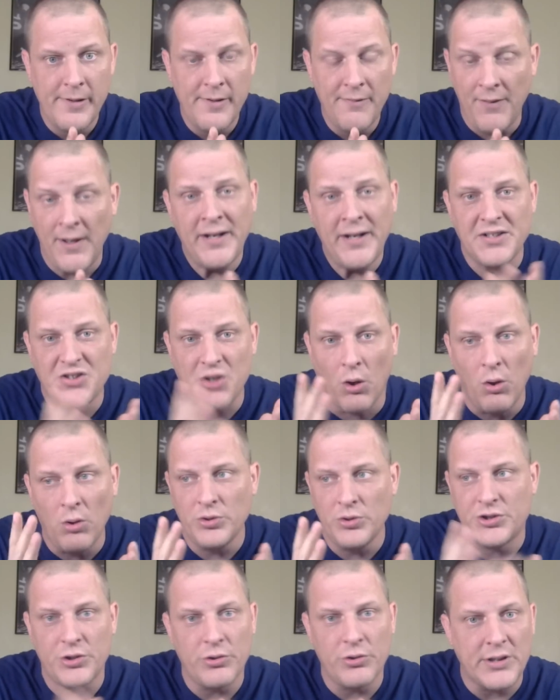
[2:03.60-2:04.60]
If I'd have
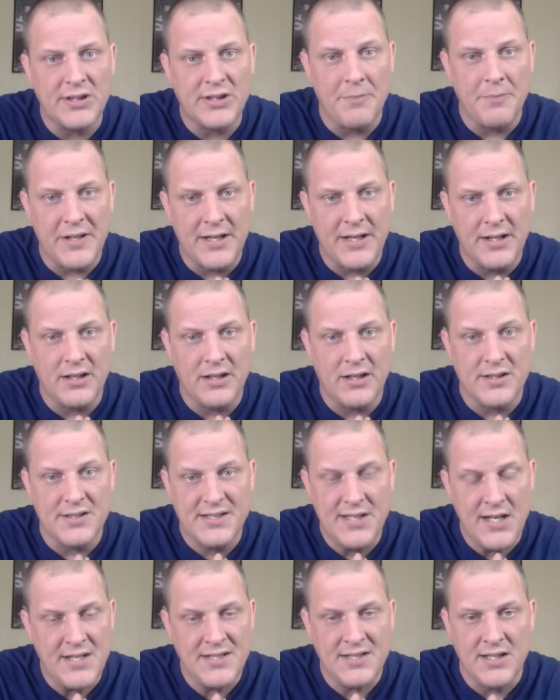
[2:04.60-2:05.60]
told you at the beginning of the
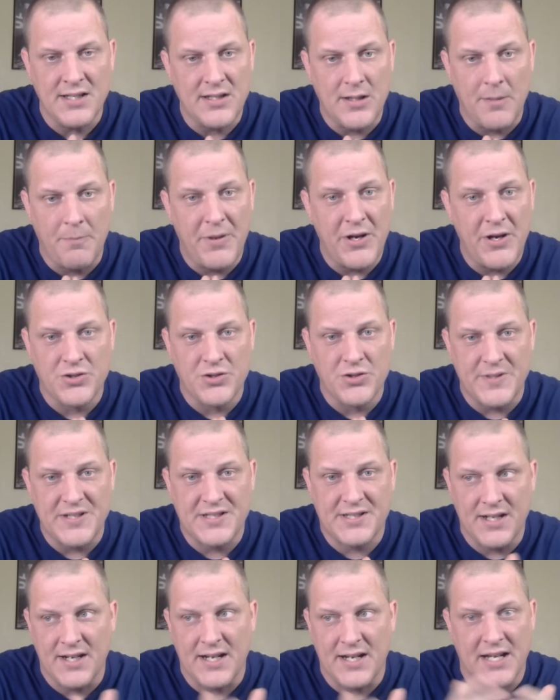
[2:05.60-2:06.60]
season that the Bears would be
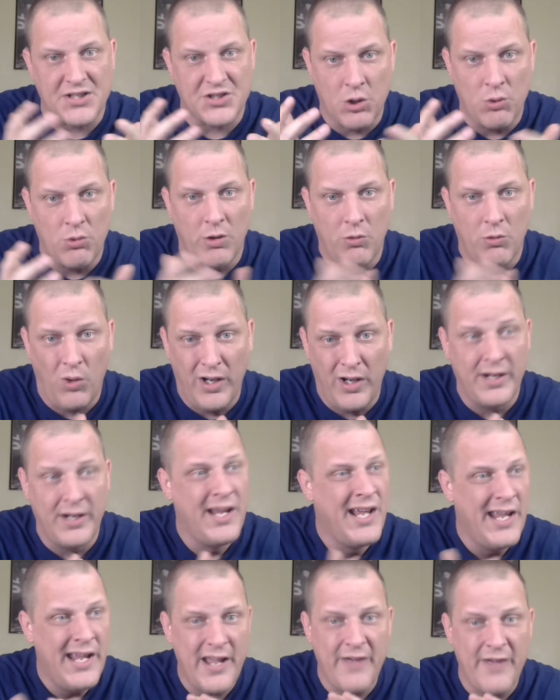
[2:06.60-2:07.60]
sitting at 2-1,
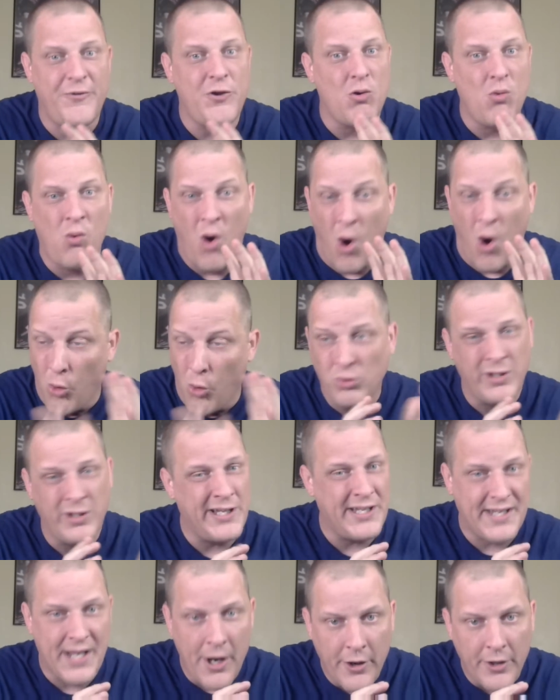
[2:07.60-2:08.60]
if you
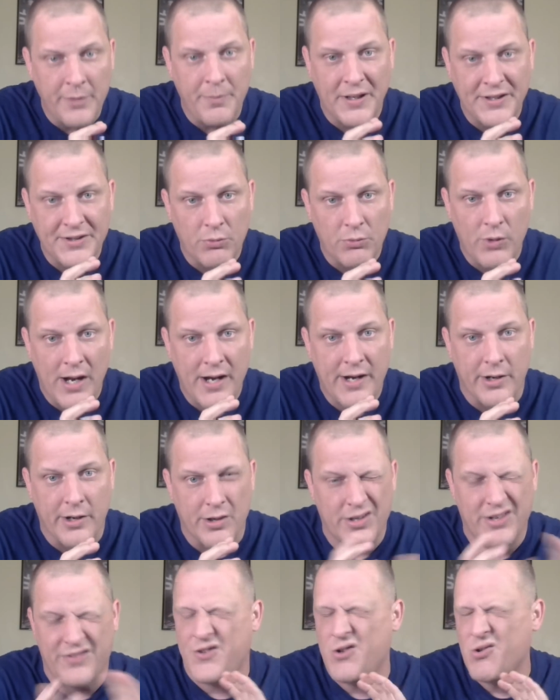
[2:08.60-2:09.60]
only cared about the
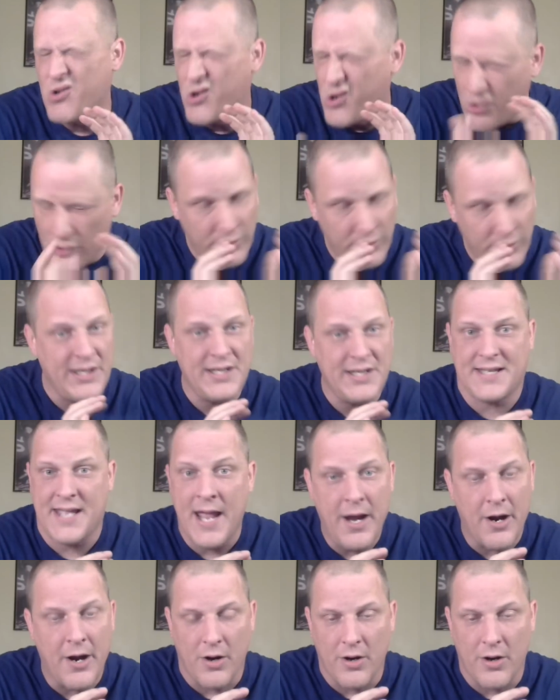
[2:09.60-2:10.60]
record, if you only
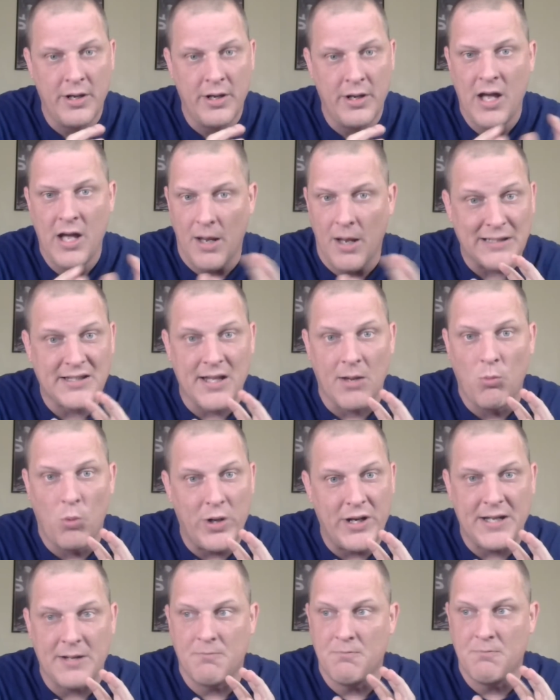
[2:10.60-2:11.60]
cared about them
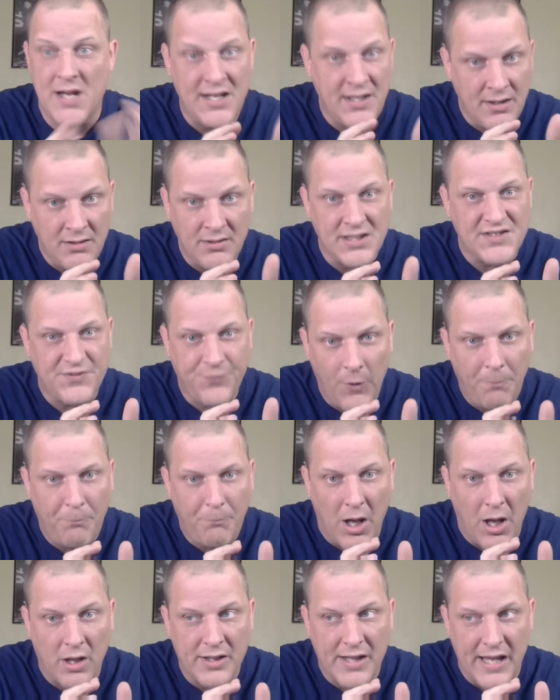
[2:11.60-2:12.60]
winning meaningless
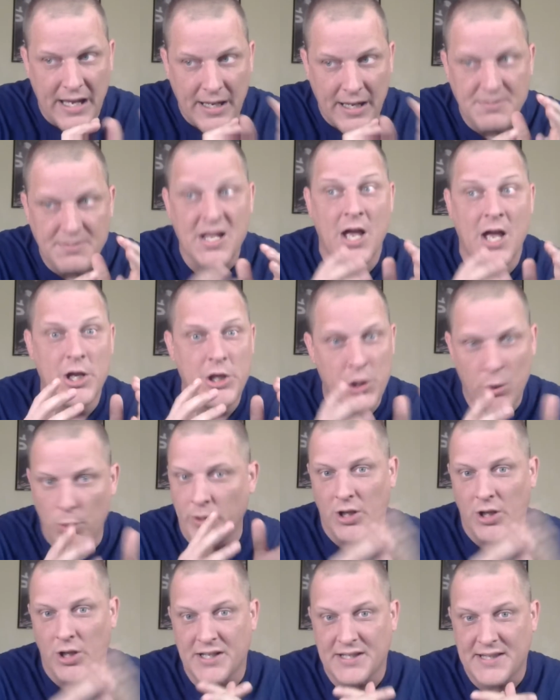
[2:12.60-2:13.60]
football games, you
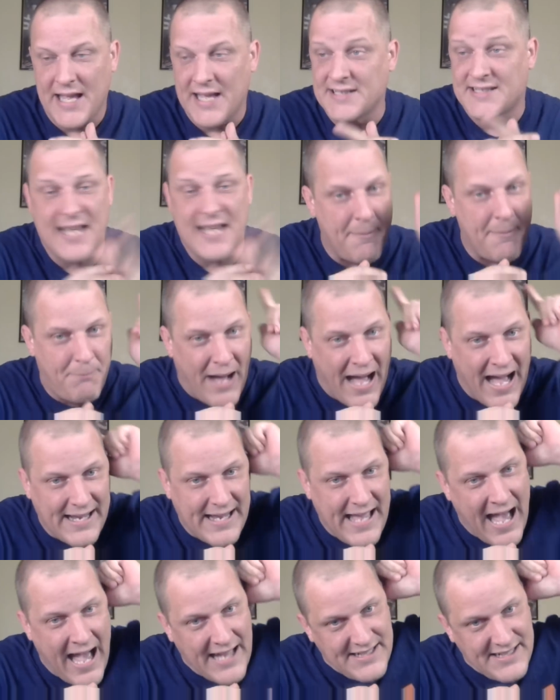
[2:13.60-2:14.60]
would look at that and say, by
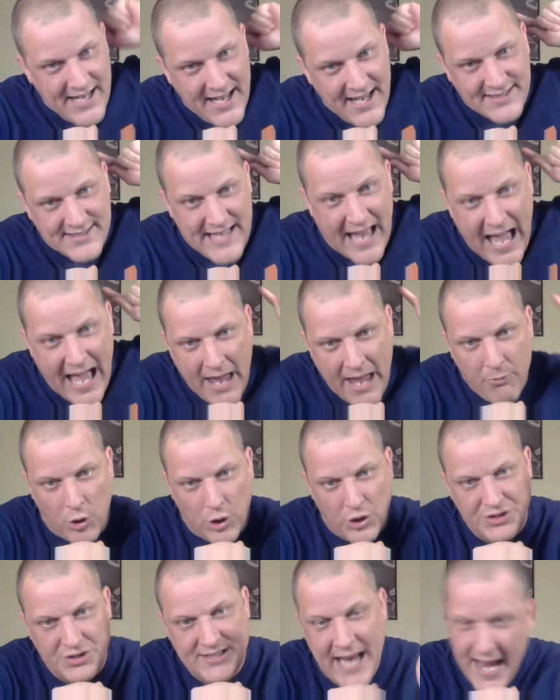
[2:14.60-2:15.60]
God, yes, I
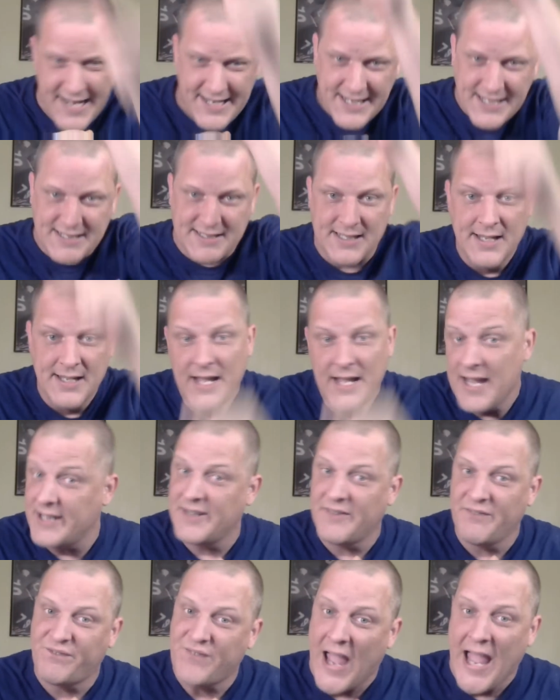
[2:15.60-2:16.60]
will take it. And
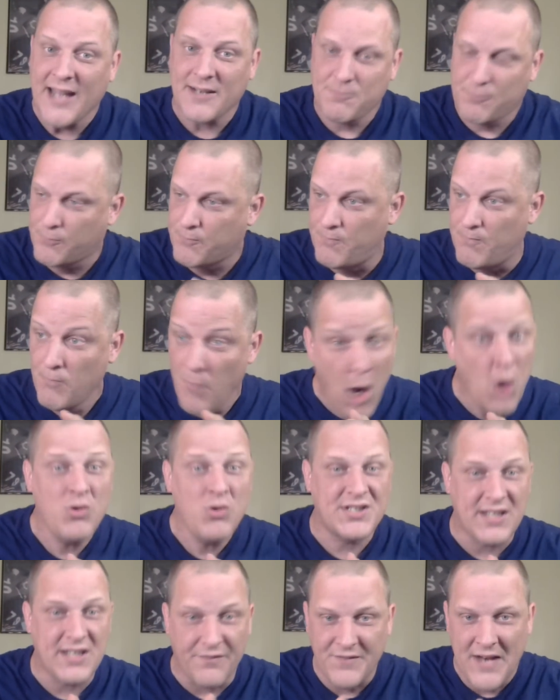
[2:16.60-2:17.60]
in fact,
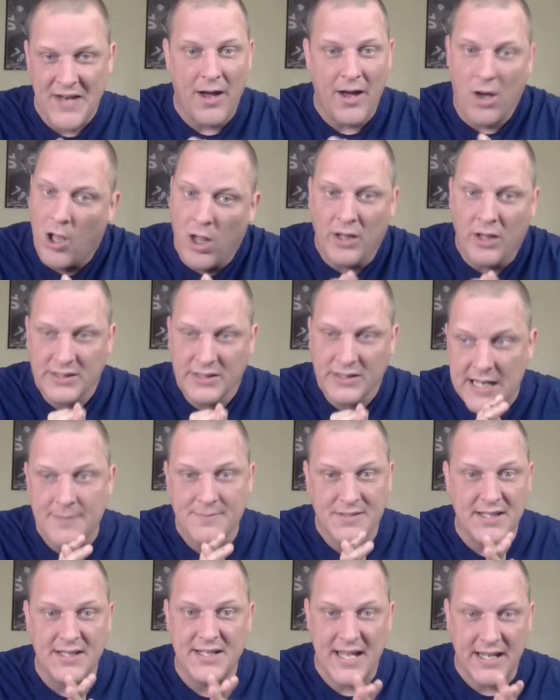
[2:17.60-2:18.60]
most, if not all
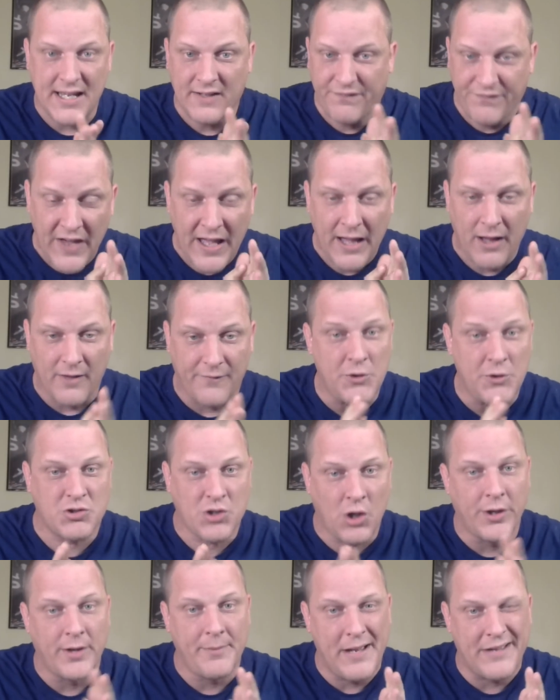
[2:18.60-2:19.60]
teams in the NFL, if you
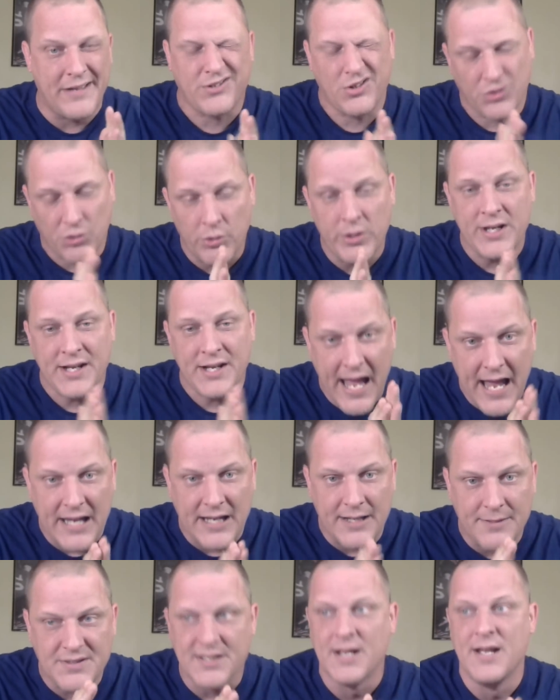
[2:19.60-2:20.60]
told them after 3
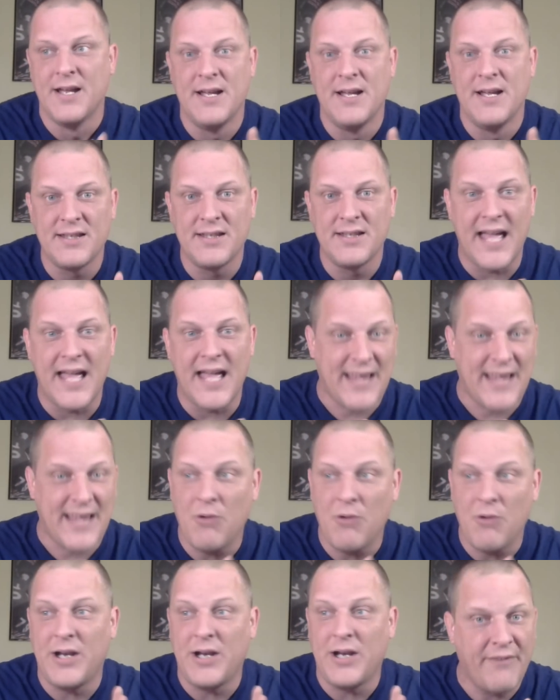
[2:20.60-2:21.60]
games that they
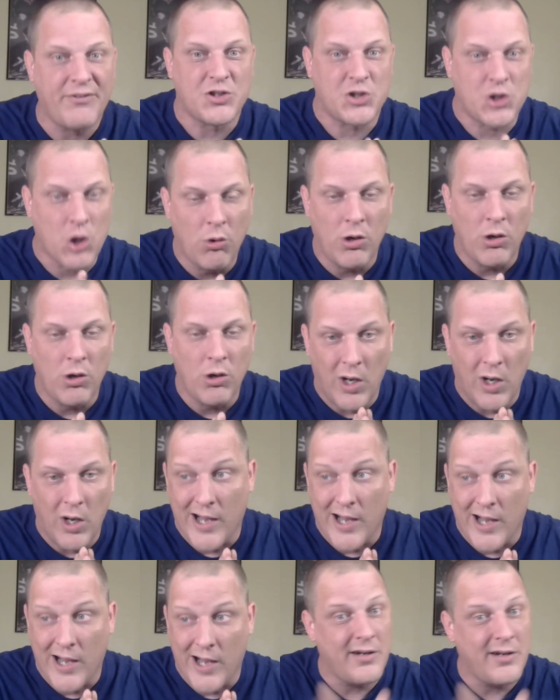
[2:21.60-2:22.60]
would have a 2-1
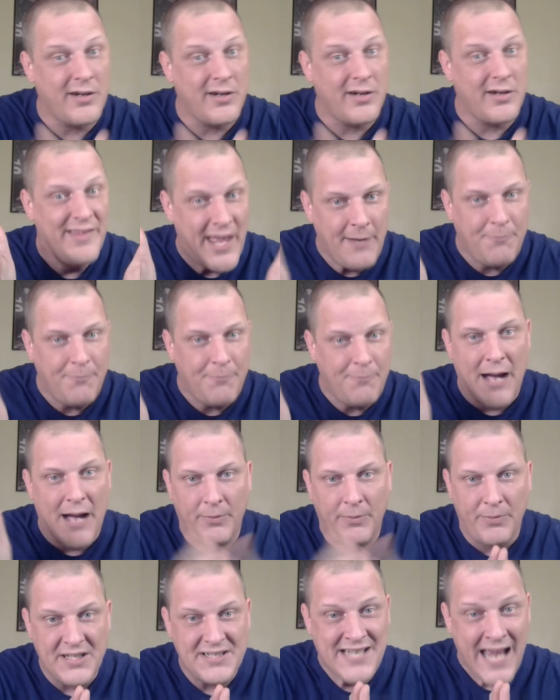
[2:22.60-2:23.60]
record, they'd
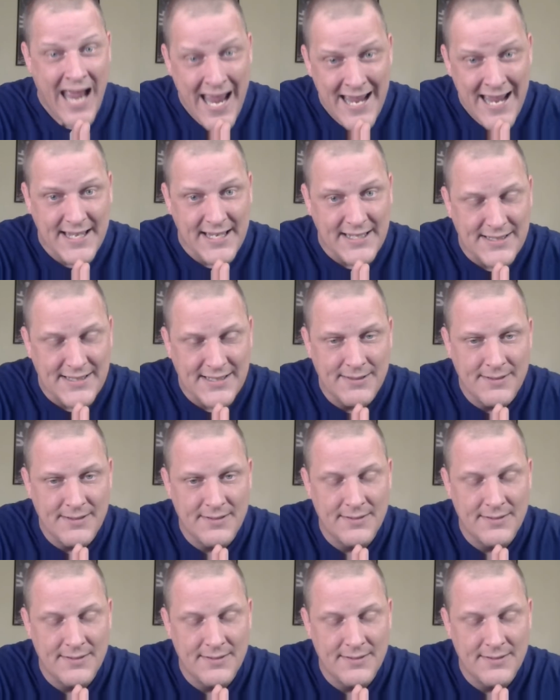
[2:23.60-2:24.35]
probably take it.